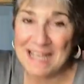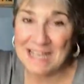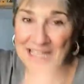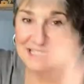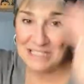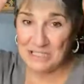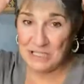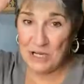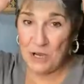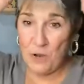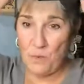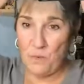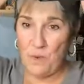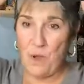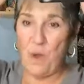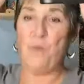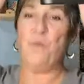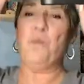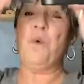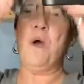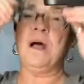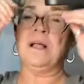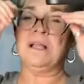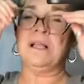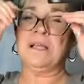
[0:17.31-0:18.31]
So,
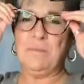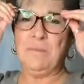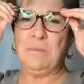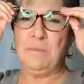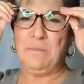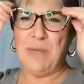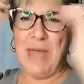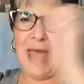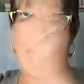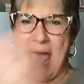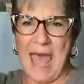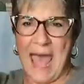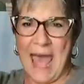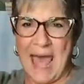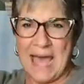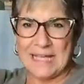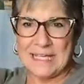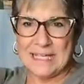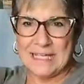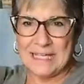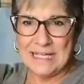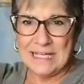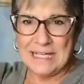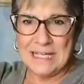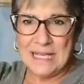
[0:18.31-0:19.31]
welcome
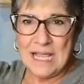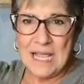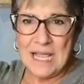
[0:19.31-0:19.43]
back.